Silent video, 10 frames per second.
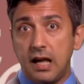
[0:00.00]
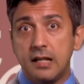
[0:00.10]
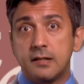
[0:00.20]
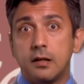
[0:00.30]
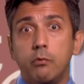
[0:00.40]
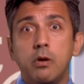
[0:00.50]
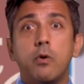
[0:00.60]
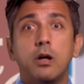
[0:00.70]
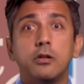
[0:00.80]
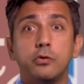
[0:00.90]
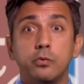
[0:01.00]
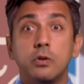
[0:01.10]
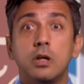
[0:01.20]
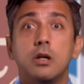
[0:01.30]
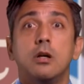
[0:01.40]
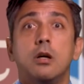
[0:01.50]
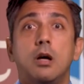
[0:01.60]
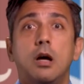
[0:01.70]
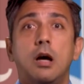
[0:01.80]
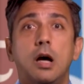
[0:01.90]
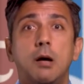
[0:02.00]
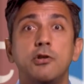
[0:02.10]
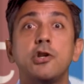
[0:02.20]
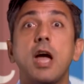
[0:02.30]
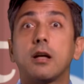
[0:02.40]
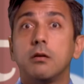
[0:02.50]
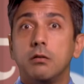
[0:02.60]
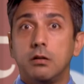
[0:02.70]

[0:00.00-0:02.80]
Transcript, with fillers: And so we want to uh, check.